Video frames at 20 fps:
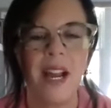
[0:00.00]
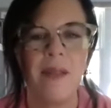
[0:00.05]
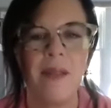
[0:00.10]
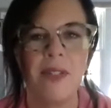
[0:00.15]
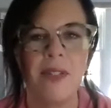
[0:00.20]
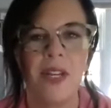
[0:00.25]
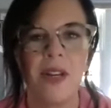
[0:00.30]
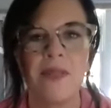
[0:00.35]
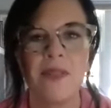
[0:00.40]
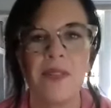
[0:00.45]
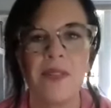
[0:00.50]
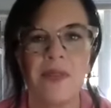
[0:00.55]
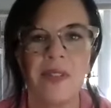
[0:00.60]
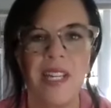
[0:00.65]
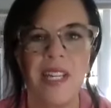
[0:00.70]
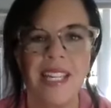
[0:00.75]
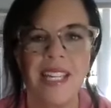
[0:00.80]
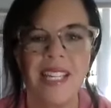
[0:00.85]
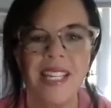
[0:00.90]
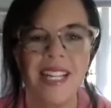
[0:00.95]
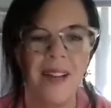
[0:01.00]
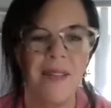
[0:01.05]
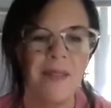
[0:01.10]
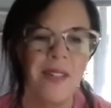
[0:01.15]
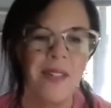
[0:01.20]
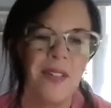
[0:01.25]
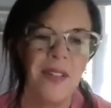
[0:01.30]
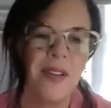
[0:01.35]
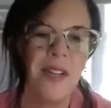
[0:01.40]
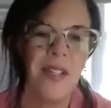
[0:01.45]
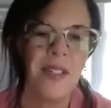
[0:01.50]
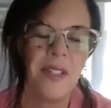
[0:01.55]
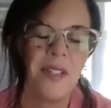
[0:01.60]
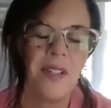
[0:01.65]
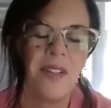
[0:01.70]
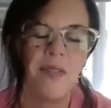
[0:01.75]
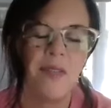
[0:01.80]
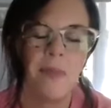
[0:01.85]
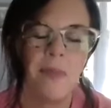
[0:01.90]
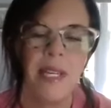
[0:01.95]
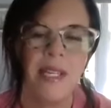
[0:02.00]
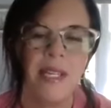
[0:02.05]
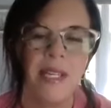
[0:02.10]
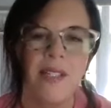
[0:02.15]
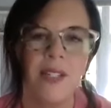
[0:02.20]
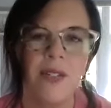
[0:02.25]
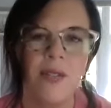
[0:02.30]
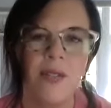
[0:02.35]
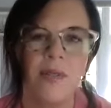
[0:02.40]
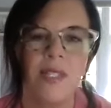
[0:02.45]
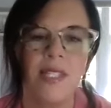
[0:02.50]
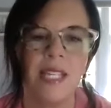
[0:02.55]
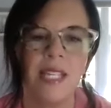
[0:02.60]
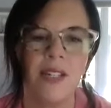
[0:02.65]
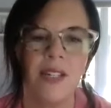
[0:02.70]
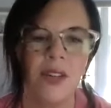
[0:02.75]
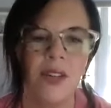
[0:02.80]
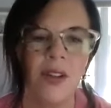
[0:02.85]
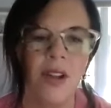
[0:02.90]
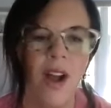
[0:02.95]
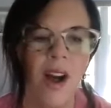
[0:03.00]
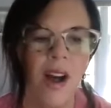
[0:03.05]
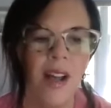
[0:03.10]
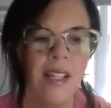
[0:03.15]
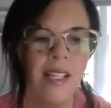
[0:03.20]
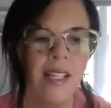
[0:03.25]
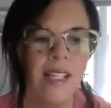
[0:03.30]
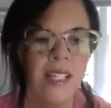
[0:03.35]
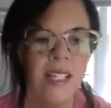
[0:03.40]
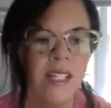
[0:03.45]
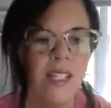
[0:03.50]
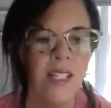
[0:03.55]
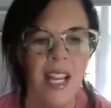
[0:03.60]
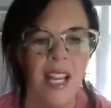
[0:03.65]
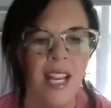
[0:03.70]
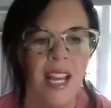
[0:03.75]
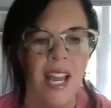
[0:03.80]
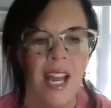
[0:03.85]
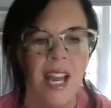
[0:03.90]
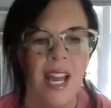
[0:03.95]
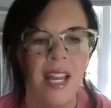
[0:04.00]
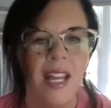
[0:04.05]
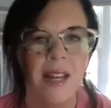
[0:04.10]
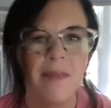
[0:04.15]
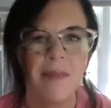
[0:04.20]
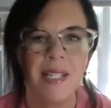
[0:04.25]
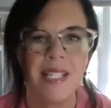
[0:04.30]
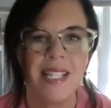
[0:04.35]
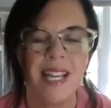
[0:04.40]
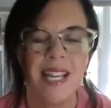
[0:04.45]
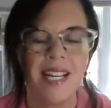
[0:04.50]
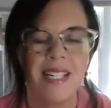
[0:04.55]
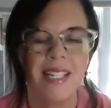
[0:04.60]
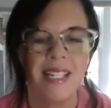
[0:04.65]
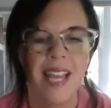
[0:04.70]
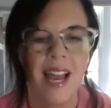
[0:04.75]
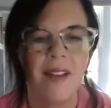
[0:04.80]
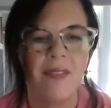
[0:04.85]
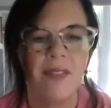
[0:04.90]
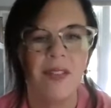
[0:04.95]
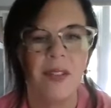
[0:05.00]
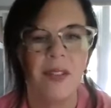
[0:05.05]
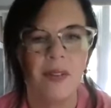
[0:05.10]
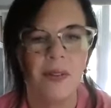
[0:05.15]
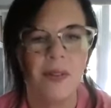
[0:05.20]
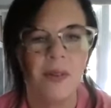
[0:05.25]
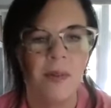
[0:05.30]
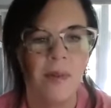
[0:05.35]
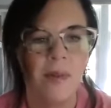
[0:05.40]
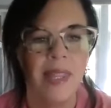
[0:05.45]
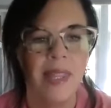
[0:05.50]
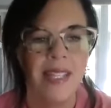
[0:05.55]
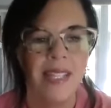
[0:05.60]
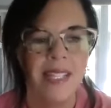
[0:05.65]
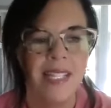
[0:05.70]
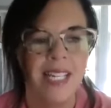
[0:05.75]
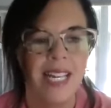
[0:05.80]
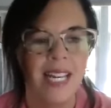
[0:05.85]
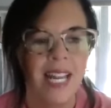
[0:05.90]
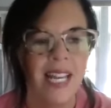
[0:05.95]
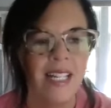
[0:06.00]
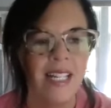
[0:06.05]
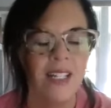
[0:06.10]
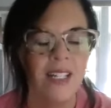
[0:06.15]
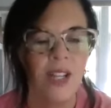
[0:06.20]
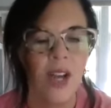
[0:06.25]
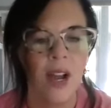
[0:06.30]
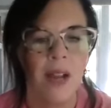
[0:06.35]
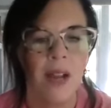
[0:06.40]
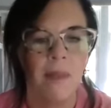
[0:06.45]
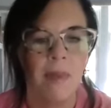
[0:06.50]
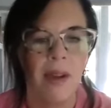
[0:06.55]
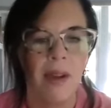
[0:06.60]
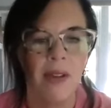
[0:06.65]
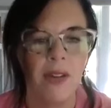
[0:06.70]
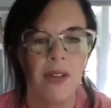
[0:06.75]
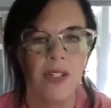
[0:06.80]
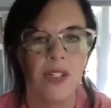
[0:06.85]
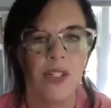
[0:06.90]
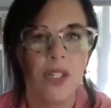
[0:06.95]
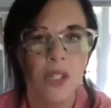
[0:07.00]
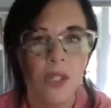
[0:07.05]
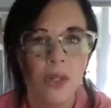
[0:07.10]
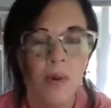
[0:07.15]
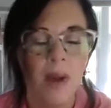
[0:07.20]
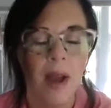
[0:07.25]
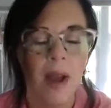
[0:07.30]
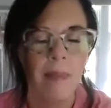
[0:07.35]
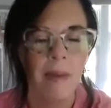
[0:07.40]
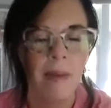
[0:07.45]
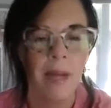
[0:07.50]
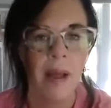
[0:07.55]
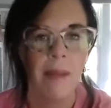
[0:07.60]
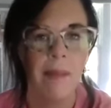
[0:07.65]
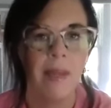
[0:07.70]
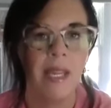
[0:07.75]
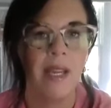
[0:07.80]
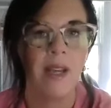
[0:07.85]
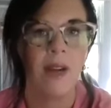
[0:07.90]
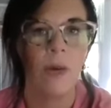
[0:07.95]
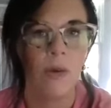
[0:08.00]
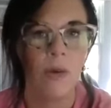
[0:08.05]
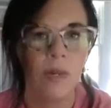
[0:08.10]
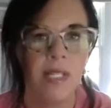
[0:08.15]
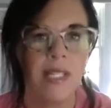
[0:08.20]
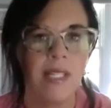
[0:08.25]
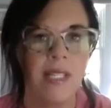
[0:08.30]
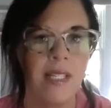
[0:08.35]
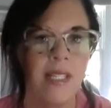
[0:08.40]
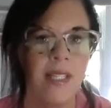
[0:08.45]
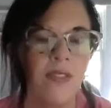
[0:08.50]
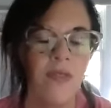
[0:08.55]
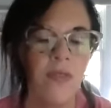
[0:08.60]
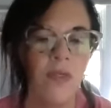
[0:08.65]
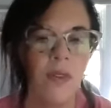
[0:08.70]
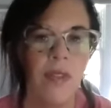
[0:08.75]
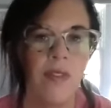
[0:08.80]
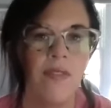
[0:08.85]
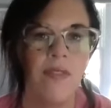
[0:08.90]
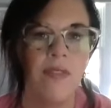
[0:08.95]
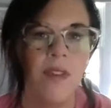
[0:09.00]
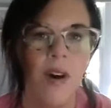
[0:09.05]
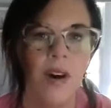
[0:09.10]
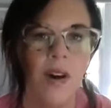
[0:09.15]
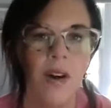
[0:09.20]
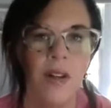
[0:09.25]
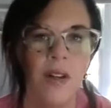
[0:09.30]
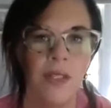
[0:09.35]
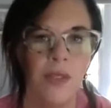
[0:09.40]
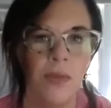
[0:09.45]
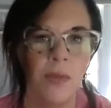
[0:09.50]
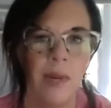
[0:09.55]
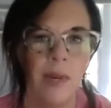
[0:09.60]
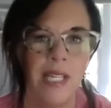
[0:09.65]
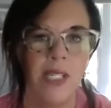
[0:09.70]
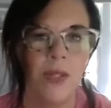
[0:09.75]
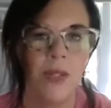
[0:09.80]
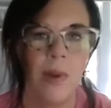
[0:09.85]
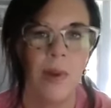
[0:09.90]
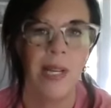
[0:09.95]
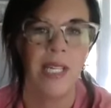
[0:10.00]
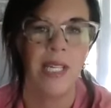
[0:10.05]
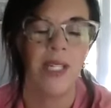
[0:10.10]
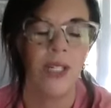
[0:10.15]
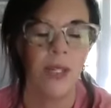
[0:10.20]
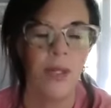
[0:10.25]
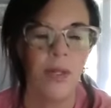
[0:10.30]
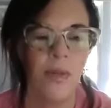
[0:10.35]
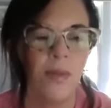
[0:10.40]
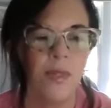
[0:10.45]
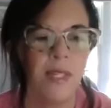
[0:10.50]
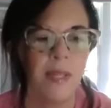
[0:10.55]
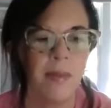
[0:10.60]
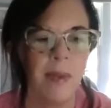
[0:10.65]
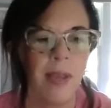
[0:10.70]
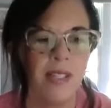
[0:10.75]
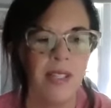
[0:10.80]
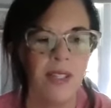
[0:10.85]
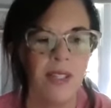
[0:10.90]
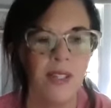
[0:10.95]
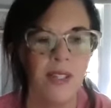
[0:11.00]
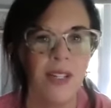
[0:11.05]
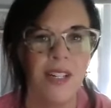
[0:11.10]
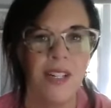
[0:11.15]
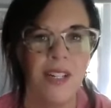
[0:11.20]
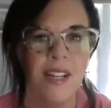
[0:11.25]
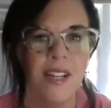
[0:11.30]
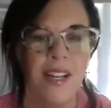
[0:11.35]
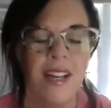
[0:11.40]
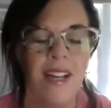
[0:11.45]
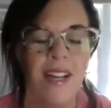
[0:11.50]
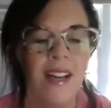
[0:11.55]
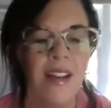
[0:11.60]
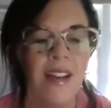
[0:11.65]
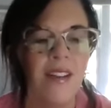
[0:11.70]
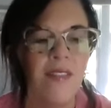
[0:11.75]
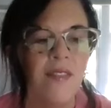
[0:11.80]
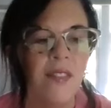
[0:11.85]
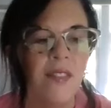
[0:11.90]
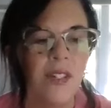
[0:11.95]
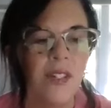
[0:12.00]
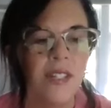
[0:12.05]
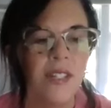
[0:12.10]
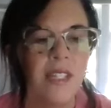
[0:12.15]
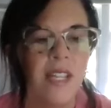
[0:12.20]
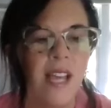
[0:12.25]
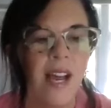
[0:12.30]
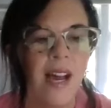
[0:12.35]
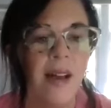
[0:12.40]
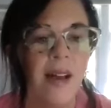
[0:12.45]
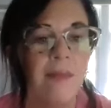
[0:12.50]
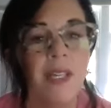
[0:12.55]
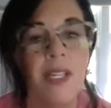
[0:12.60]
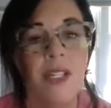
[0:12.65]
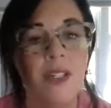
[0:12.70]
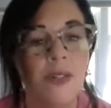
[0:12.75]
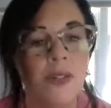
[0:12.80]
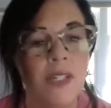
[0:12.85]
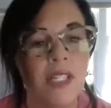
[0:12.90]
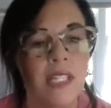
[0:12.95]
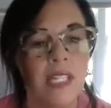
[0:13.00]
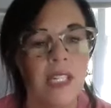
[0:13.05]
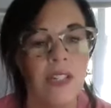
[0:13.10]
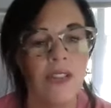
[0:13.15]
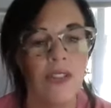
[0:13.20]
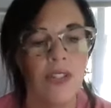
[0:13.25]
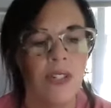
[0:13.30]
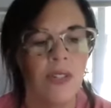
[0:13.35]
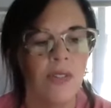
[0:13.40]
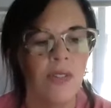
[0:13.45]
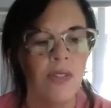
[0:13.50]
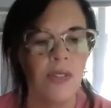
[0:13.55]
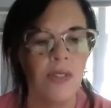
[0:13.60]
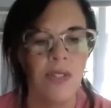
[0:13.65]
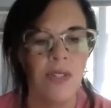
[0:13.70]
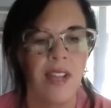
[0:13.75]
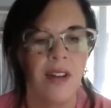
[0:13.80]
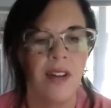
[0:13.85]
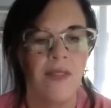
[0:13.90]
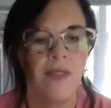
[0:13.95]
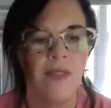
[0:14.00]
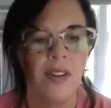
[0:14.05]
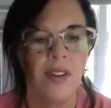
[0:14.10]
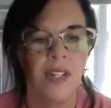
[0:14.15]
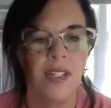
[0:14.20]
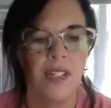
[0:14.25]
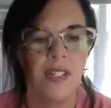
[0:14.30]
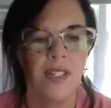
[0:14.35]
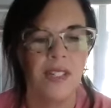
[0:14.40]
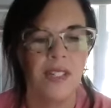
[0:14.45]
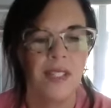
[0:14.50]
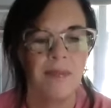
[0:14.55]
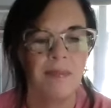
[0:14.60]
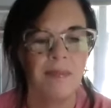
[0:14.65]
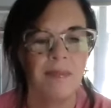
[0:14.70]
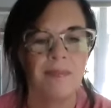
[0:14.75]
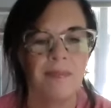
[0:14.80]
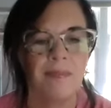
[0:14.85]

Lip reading: I'm Jennifer Reed. I'm the director of BSU's Senior College, and I'm excited to have you with us today to talk about your two upcoming courses for the fall 2022 semester. First, can you just introduce yourself first?